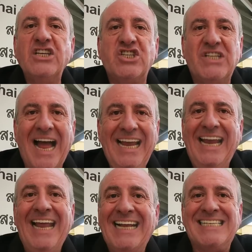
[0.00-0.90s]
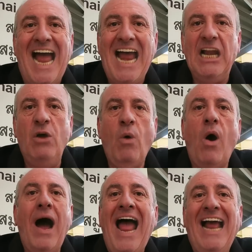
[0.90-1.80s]
stating exactly
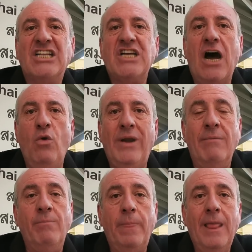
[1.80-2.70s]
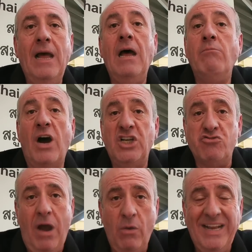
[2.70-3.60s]
what I had told him. My
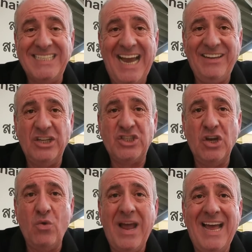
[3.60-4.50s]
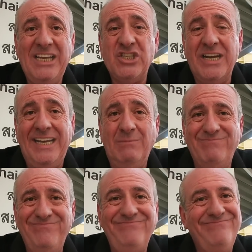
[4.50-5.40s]
drone is under 2 kg,
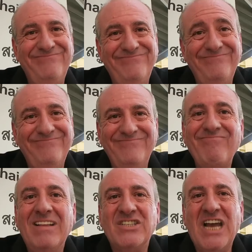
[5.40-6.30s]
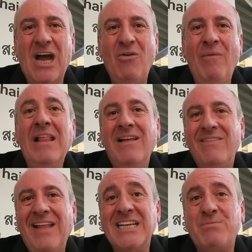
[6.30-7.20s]
so
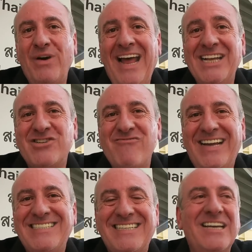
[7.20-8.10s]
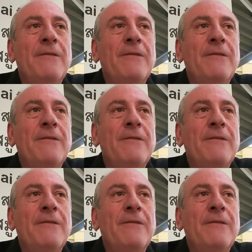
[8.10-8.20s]
let's put that to rest.